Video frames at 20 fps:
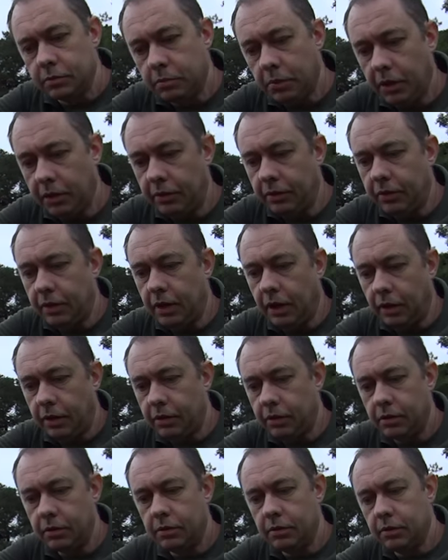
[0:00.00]
pain in the
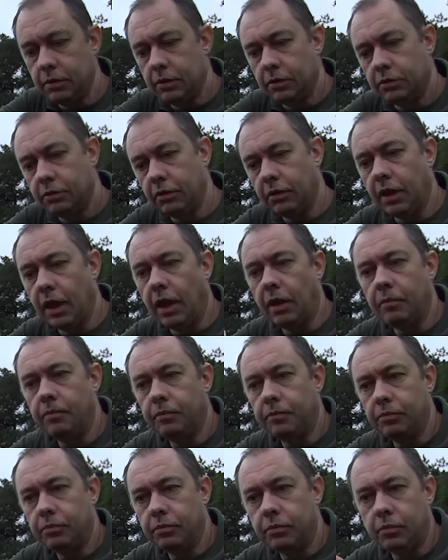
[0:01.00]
neck so yeah
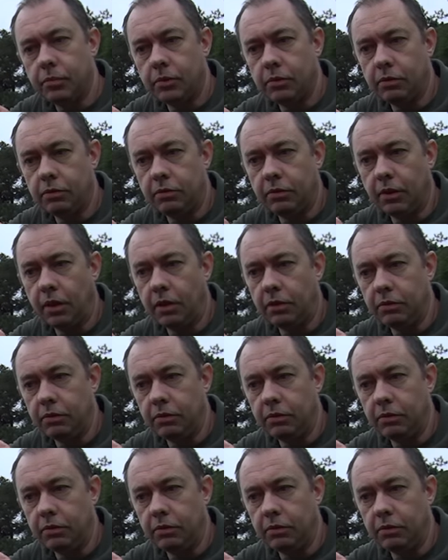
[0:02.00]
so